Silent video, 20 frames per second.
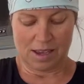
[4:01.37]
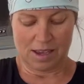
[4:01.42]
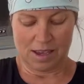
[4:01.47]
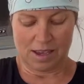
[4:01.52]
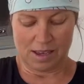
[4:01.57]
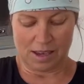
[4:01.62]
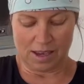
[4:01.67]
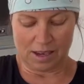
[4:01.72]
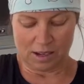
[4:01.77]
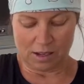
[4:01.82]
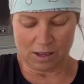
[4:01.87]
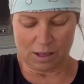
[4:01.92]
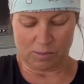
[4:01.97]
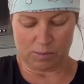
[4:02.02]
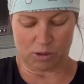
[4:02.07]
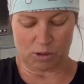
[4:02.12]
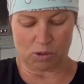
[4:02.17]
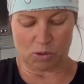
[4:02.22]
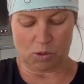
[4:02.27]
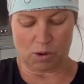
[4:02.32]
it'll
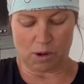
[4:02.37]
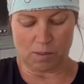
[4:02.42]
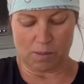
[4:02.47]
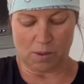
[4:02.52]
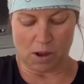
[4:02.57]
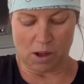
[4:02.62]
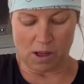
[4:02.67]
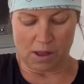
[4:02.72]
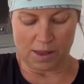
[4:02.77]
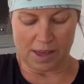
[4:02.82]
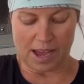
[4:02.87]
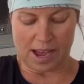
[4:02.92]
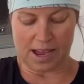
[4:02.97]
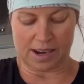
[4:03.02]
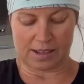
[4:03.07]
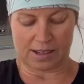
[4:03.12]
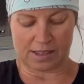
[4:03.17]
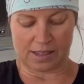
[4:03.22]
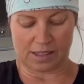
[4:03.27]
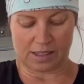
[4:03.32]
absorb all
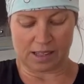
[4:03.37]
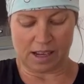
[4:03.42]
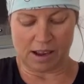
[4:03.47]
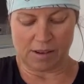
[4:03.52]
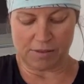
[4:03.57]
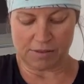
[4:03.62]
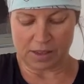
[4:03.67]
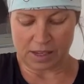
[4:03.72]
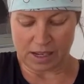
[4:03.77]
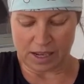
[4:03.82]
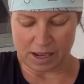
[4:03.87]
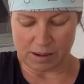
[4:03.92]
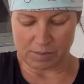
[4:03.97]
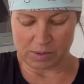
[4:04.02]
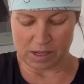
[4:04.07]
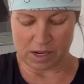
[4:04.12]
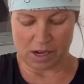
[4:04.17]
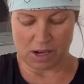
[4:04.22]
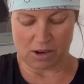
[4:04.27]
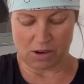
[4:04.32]
that stuff that
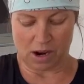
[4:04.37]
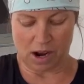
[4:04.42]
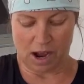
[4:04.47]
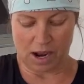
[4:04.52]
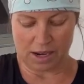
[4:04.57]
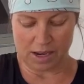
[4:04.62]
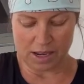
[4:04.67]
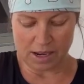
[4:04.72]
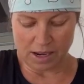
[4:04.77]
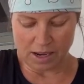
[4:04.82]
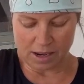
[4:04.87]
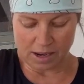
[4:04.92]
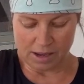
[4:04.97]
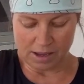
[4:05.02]
comes out of your onion